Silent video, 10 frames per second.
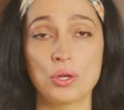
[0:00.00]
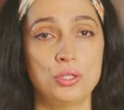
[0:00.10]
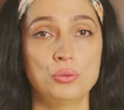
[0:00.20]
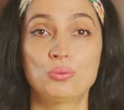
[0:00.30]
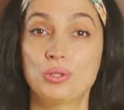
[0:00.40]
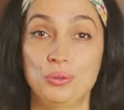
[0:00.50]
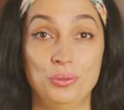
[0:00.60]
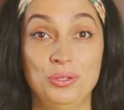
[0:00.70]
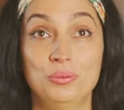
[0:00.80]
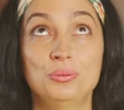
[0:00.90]
It's really,
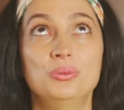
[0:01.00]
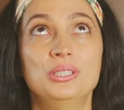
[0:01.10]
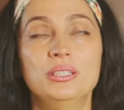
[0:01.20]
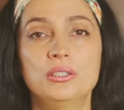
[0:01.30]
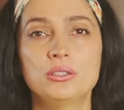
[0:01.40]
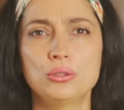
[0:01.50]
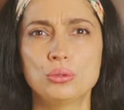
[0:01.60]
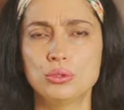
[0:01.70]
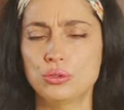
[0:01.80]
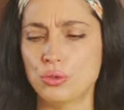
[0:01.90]
really, really good. So
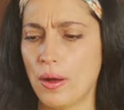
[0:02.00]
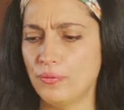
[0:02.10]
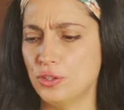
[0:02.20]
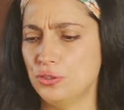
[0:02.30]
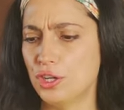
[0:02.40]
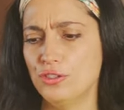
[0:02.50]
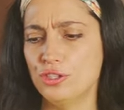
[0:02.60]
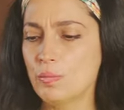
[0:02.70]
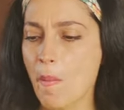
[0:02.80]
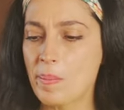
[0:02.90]
soft and
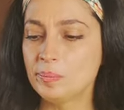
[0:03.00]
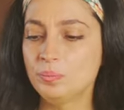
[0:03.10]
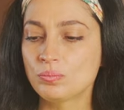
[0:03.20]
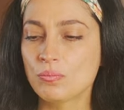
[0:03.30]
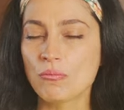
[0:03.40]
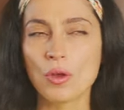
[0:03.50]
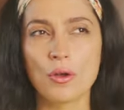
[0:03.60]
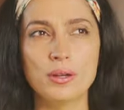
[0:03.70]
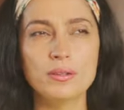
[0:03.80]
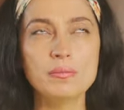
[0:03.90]
tender,
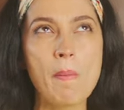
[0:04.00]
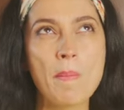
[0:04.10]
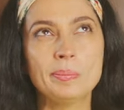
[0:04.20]
kind of